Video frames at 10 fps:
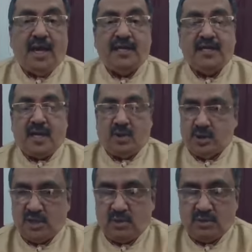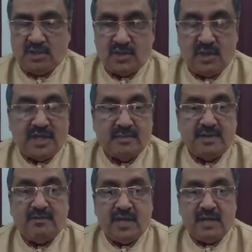and housing loans, you have
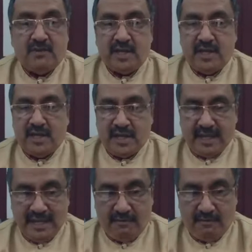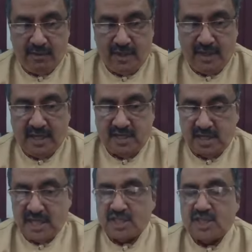to be very, very careful. In
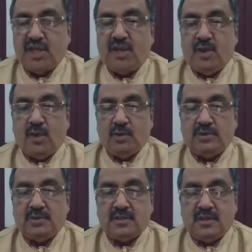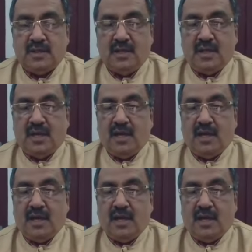educational loans,